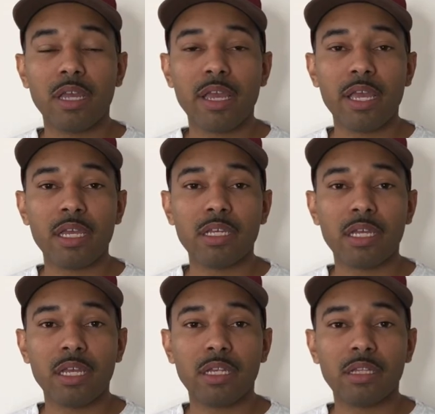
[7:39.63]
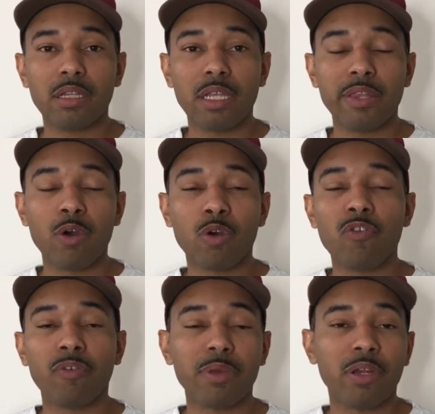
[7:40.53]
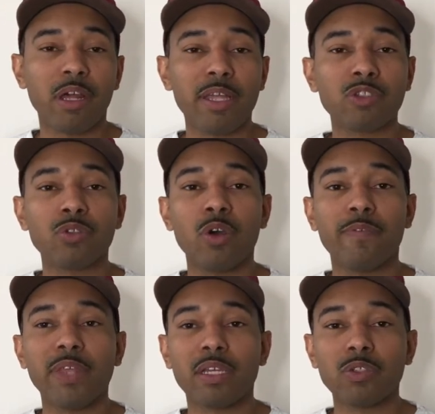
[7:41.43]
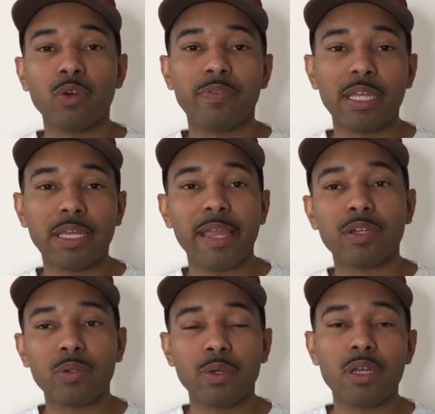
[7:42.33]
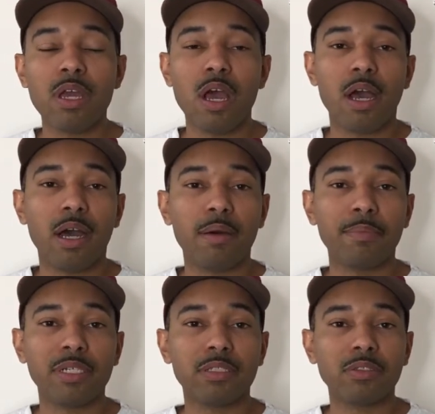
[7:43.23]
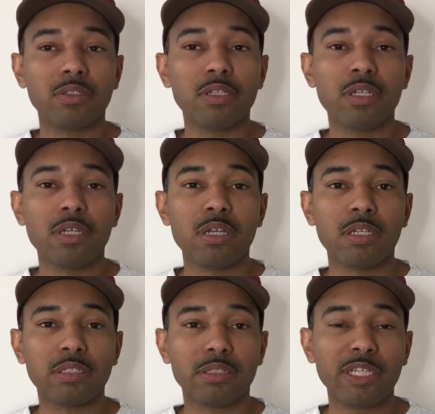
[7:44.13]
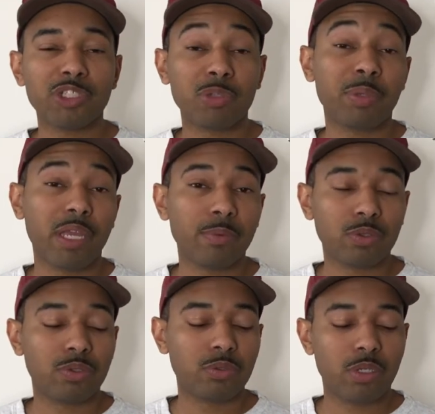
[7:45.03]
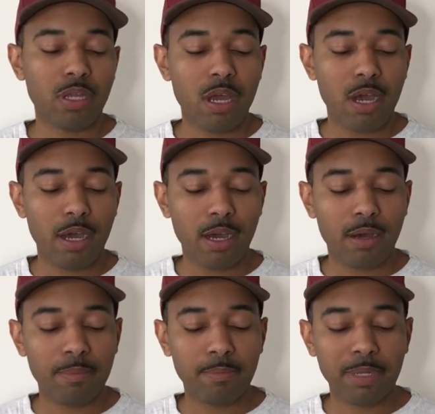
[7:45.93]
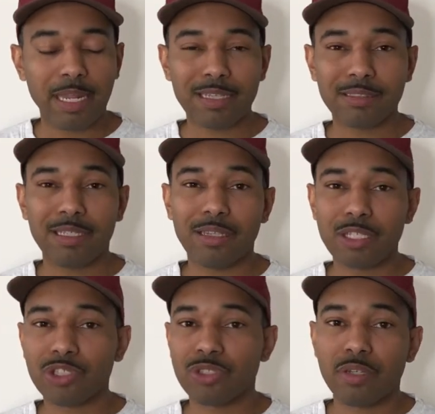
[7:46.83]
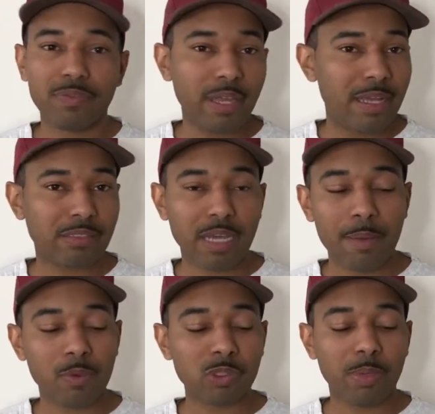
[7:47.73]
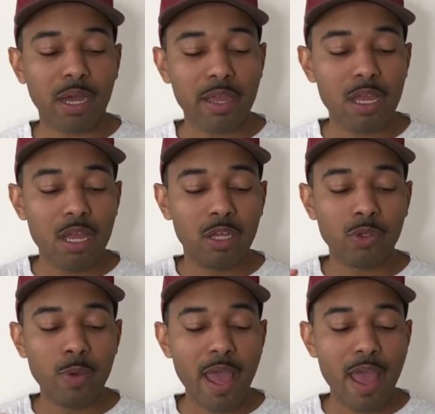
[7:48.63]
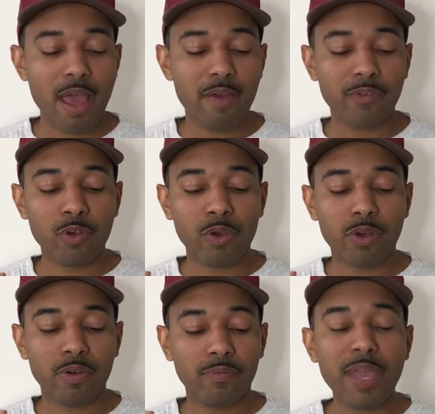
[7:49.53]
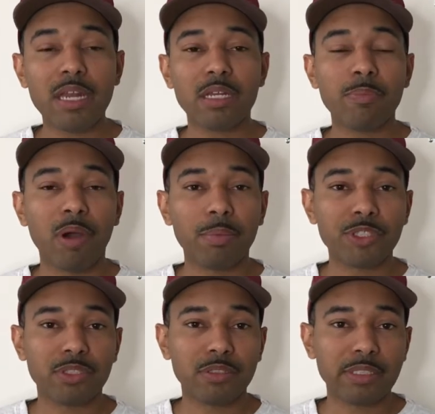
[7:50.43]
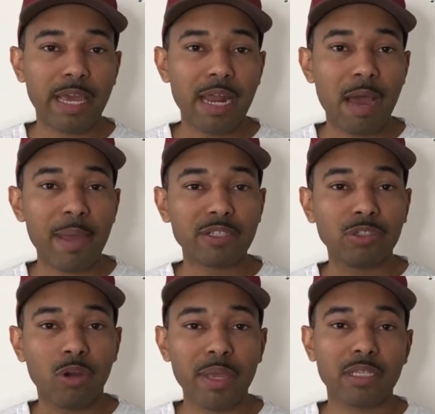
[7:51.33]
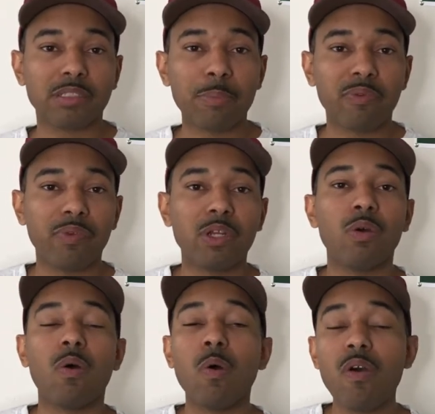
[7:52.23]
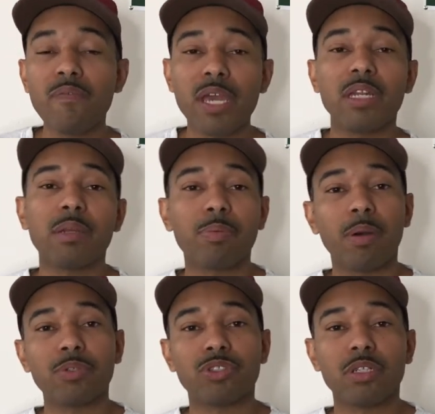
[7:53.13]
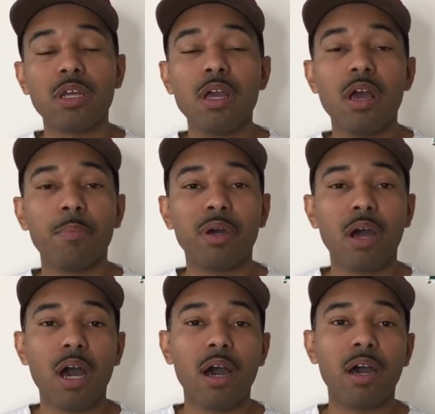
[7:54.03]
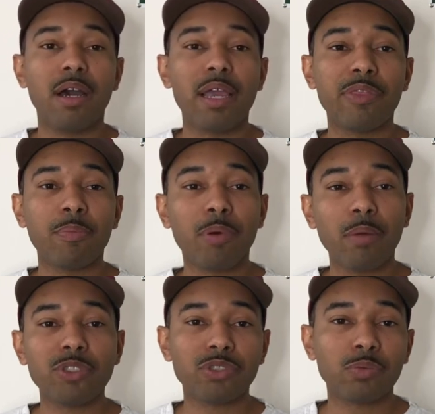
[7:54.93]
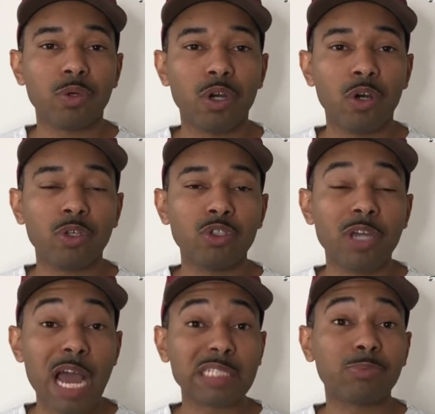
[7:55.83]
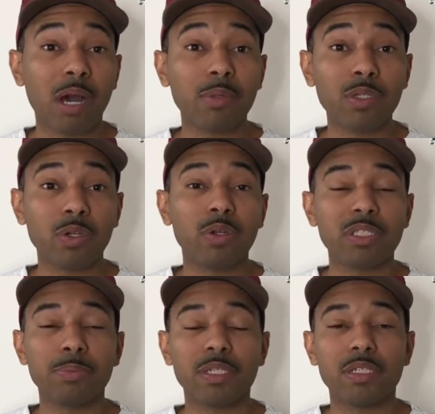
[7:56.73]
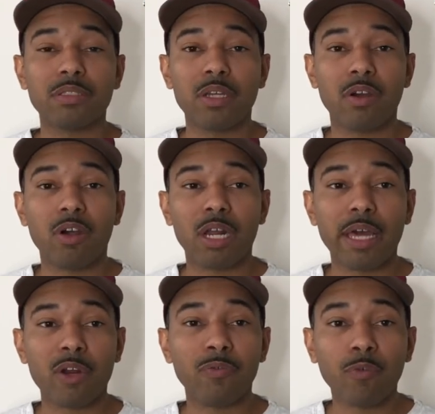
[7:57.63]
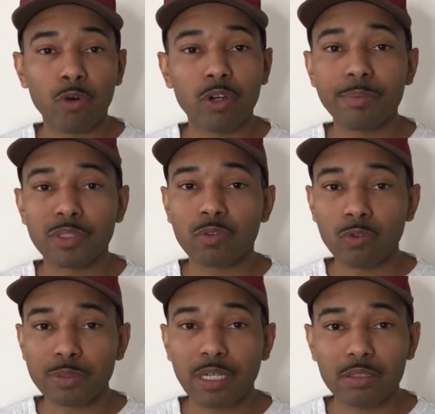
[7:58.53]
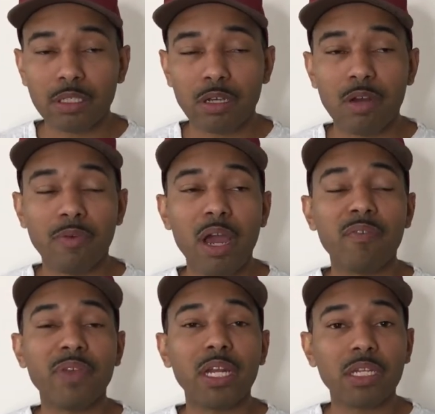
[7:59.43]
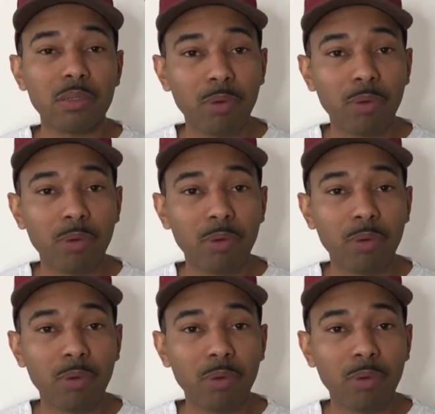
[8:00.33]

and, and then they'll go from there. They'll let you know if they can do it, if they can't do it, um, but they should be able to do it. Um, but like I said, things shift as time goes by. You have your vanity publishing that I'm actually going to make a separate video on vanity publishing. But uh, in the publishing world, you guys probably know this because there are a lot of forums and groups out there around vanity